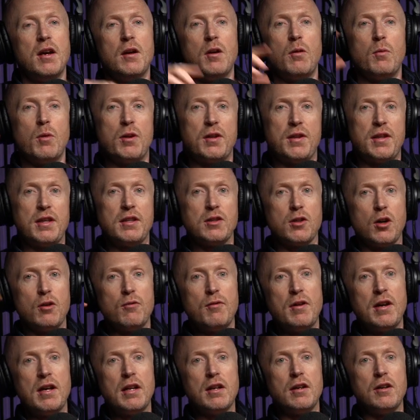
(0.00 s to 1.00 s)
one of the things I
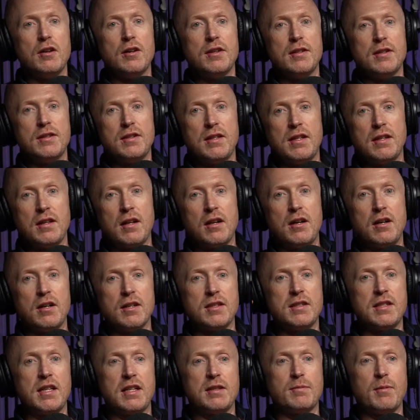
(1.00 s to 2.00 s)
realised in the
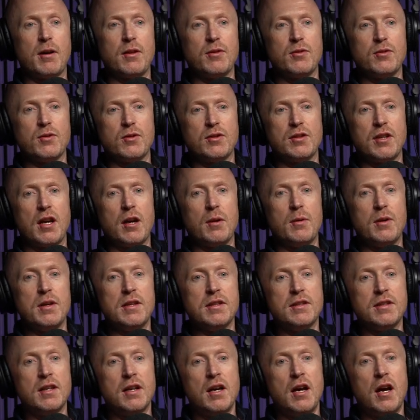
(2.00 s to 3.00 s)
last six months or so
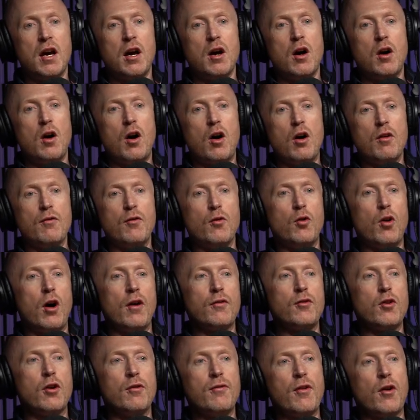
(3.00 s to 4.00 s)
is I've
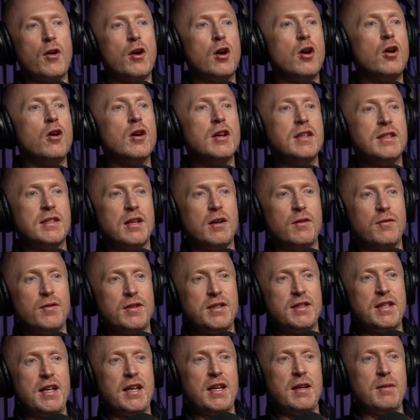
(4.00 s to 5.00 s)
I've got a very high self
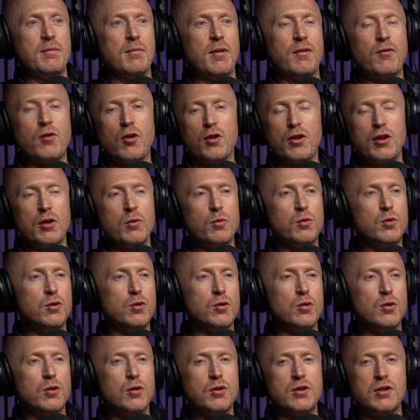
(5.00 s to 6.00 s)
esteem. I've got the
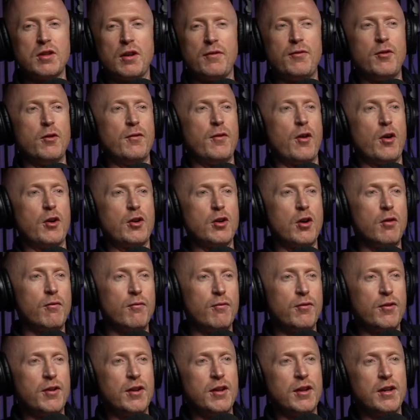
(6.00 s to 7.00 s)
awards. I feel very
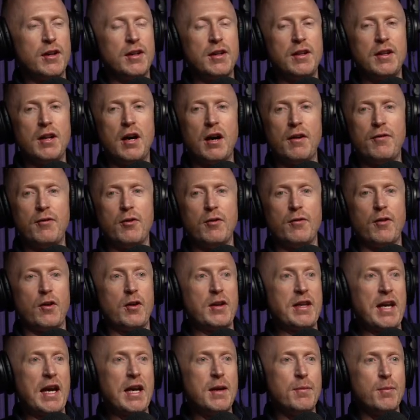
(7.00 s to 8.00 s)
confident. I feel very
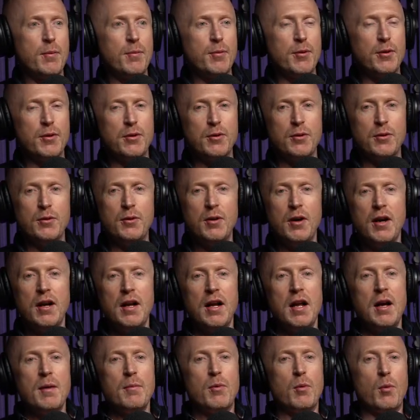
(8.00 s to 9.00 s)
capable.
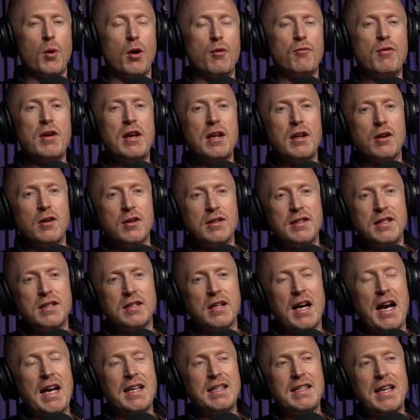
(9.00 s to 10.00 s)
But what I realised is
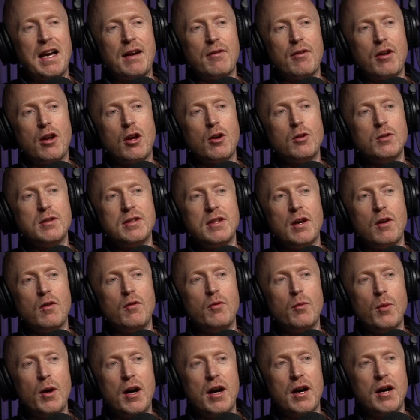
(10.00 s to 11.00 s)
I actually have a low
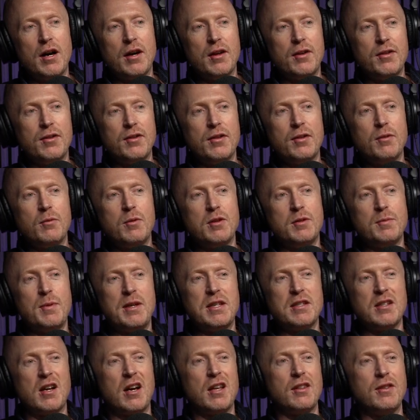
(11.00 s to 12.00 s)
self worth, which
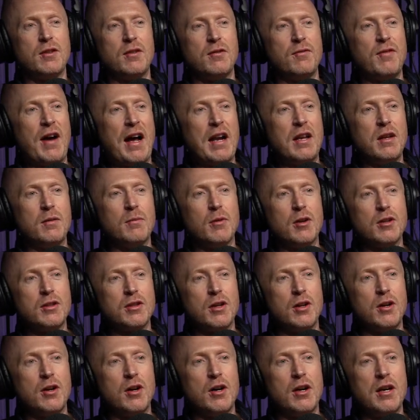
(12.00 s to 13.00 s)
means I undervalue my
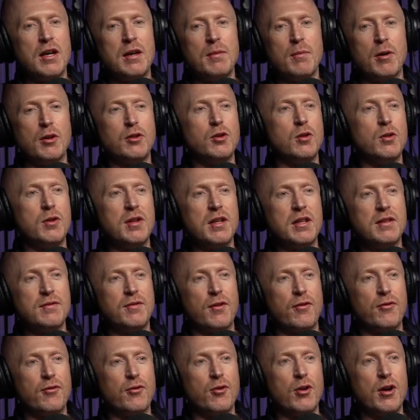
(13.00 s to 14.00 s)
time. I do things for
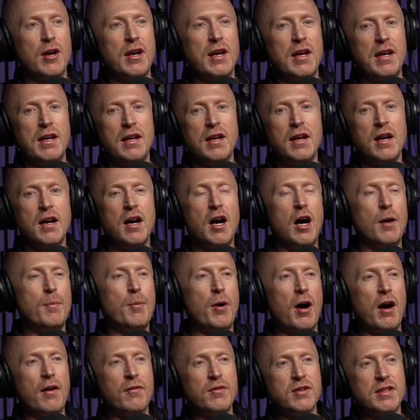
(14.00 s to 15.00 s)
free. I
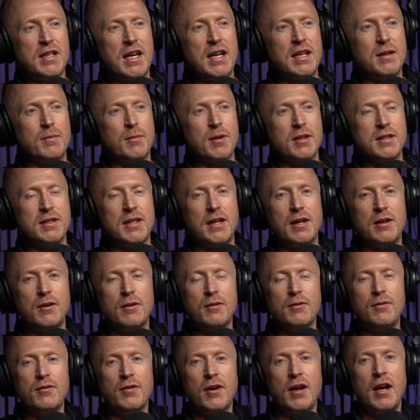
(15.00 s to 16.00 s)
put others ahead of
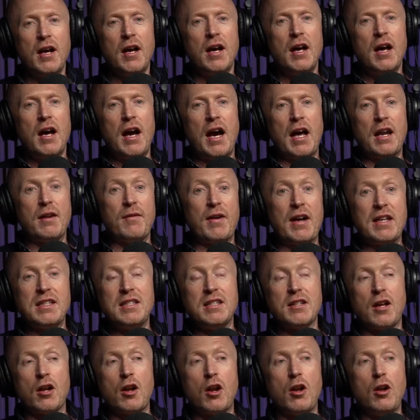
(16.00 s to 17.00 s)
myself. And I've actually
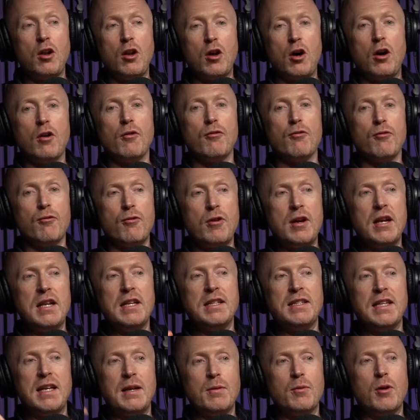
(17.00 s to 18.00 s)
done a lot of really
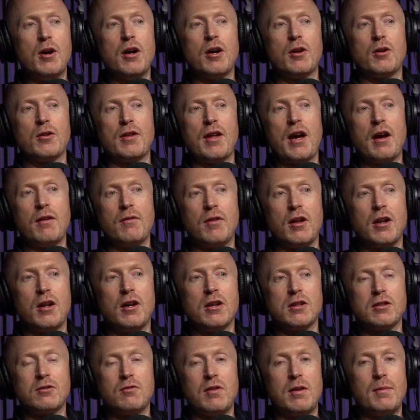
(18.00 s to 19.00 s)
deep work on that over the
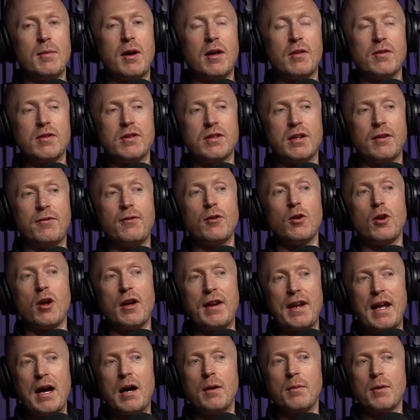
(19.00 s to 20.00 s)
last three months. And I feel like
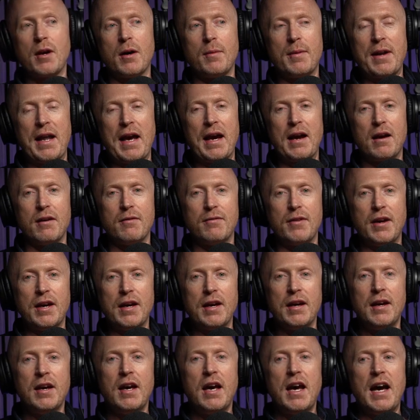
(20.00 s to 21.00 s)
now I'm coming out of it,
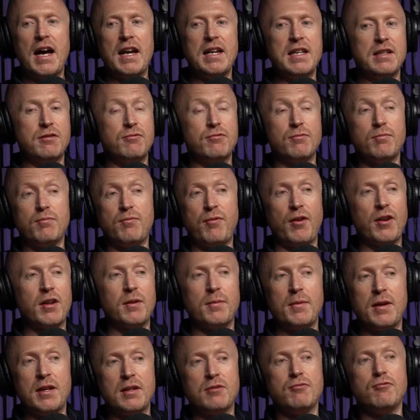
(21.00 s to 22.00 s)
and it's
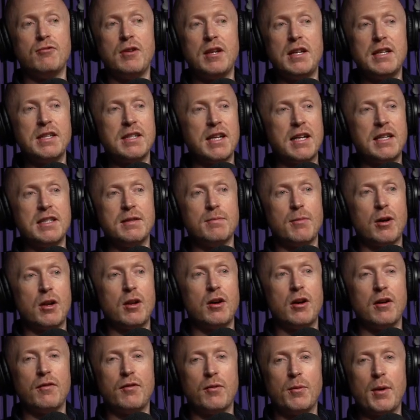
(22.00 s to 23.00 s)
fund. It's really changing my
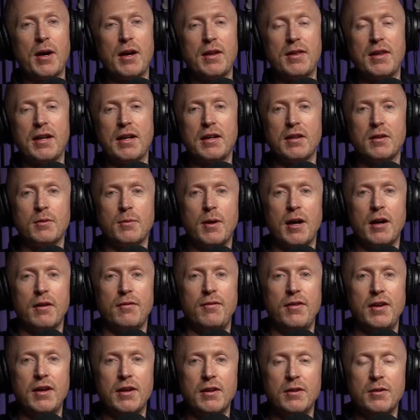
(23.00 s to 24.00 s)
life, the way I think and the way I
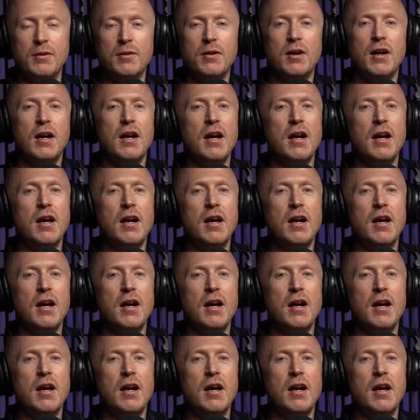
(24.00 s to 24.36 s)
feel